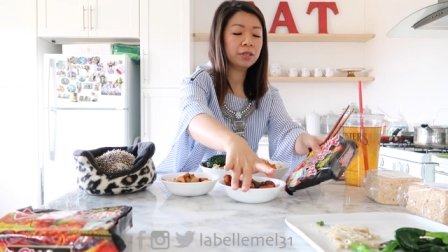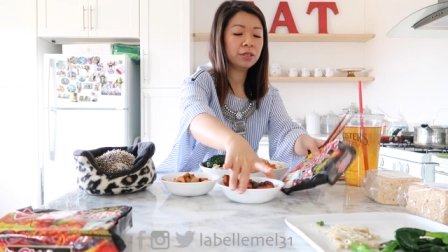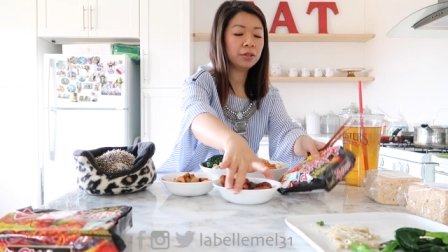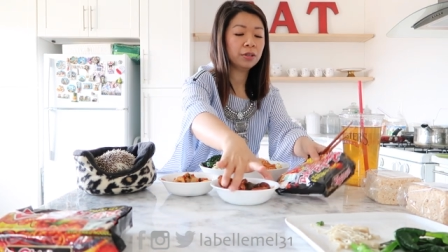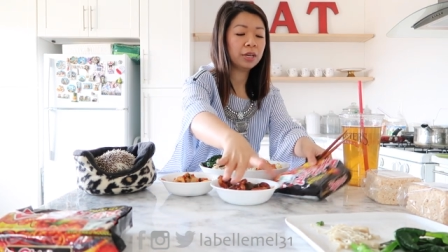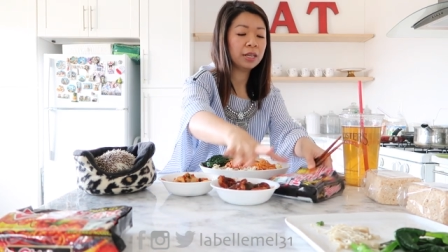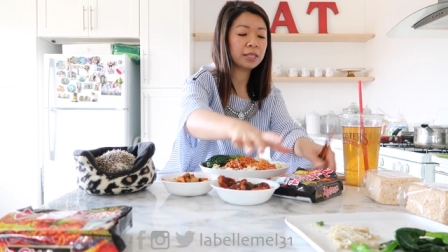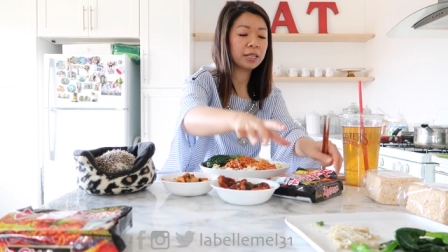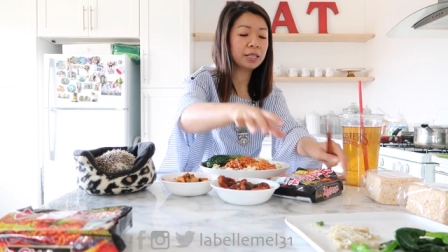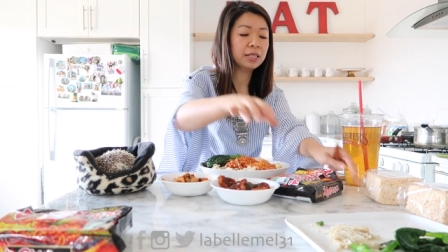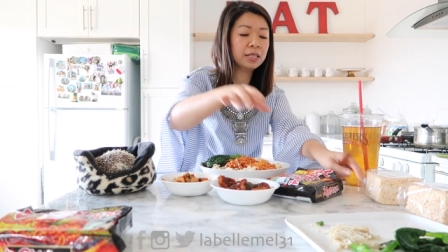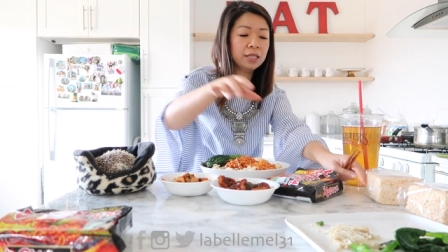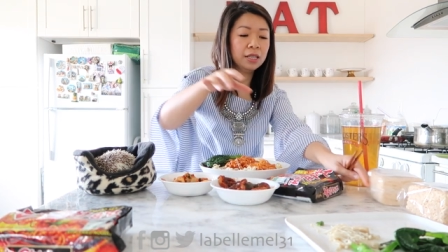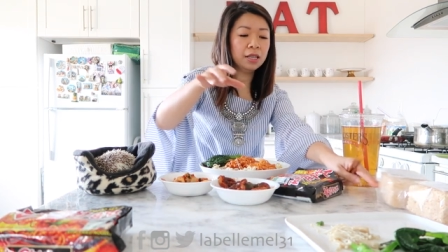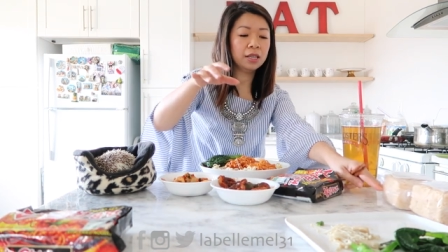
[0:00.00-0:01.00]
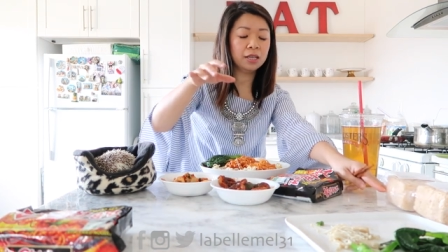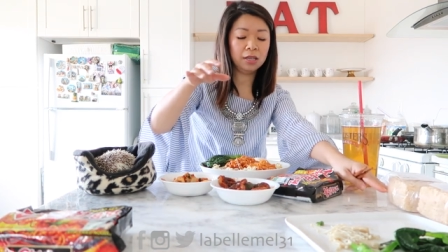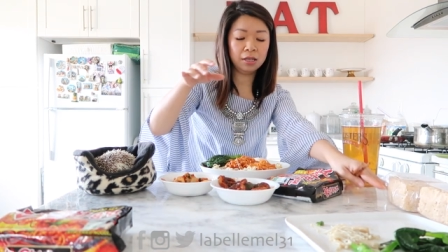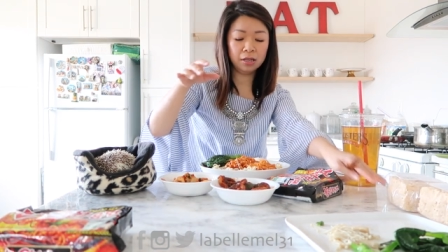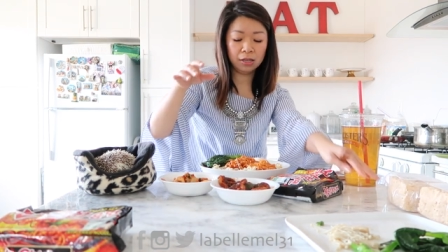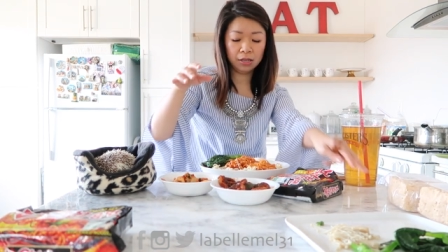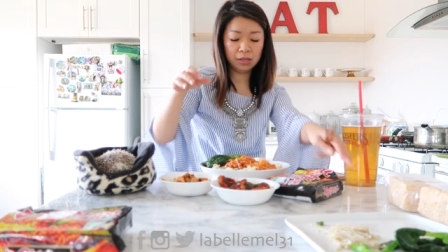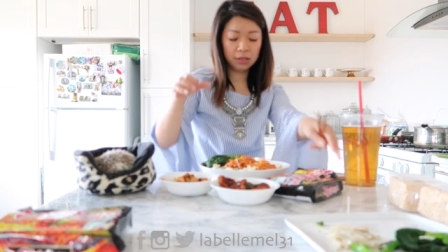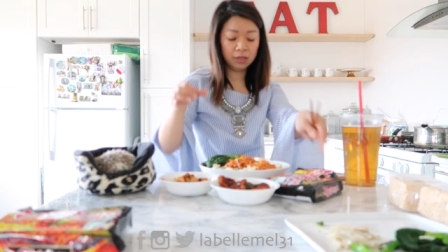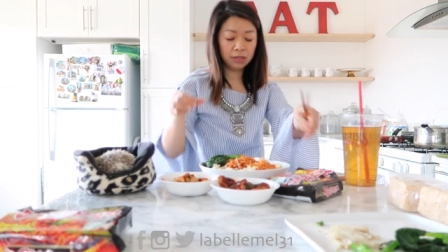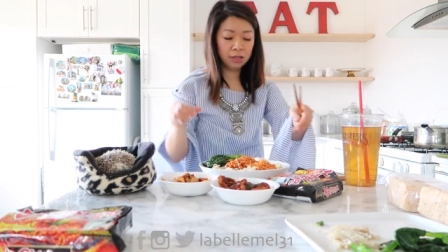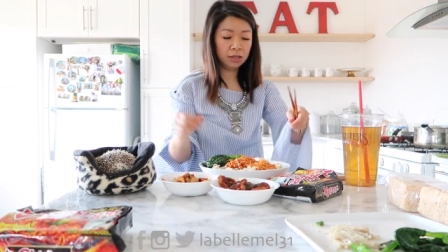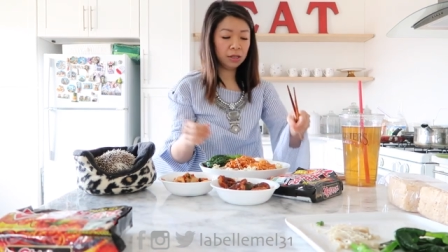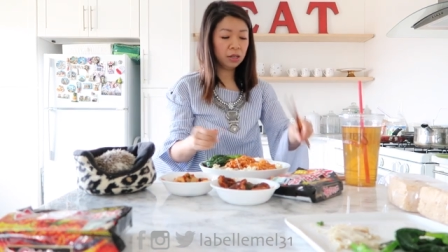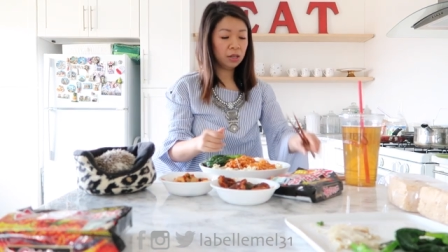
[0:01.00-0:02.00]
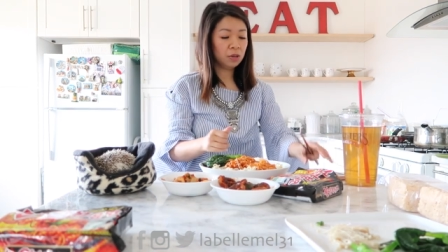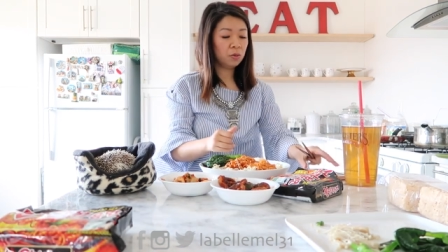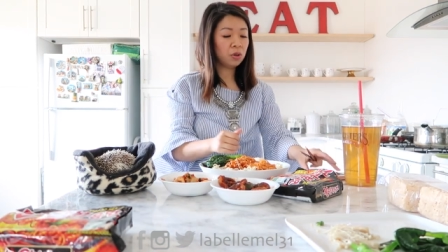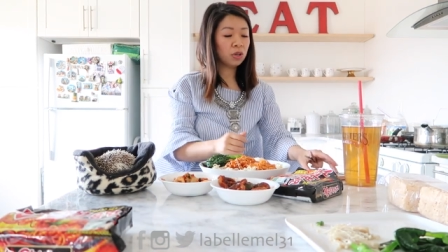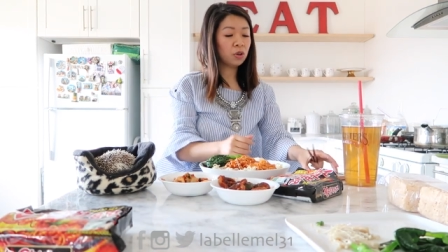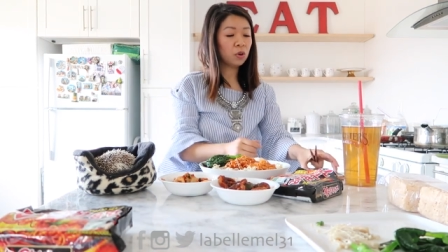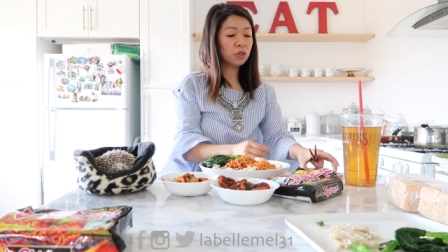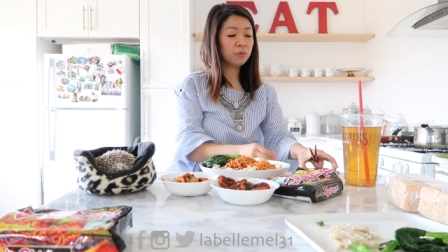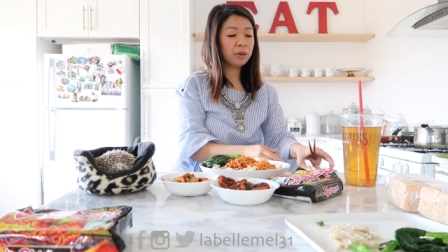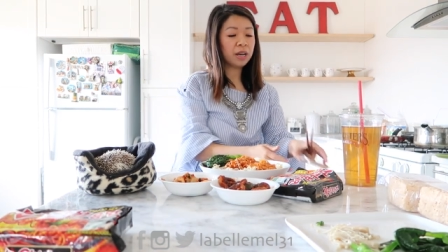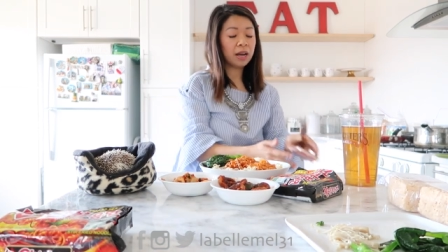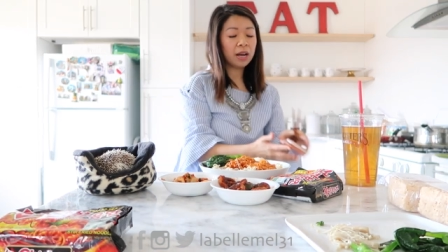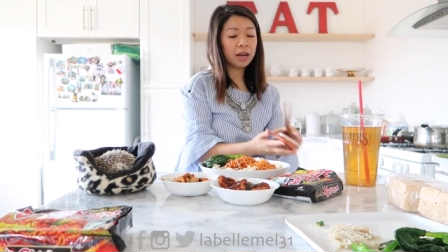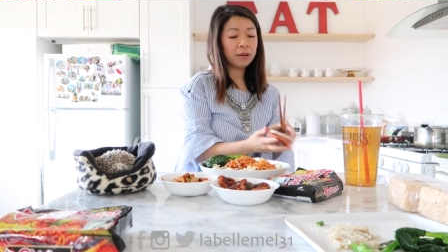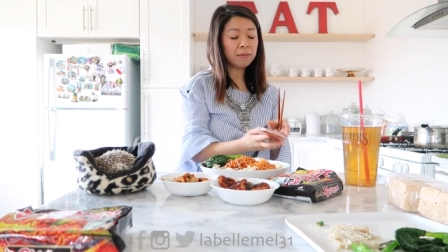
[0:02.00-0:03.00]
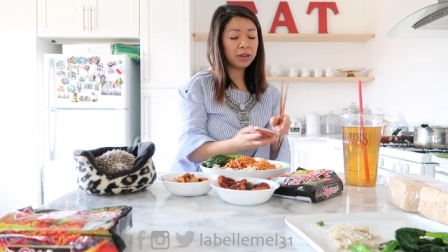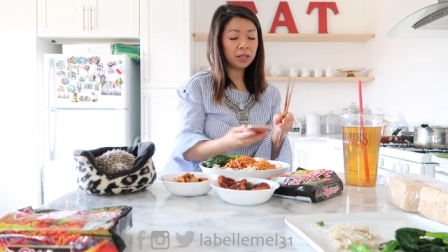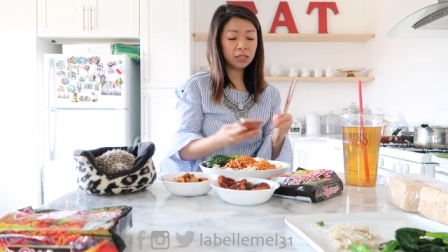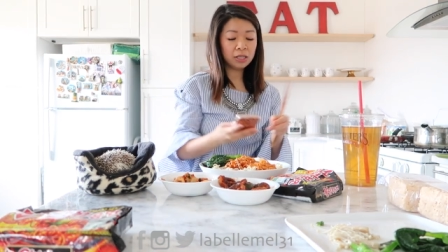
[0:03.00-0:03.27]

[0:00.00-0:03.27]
so you guys can see what goes behind my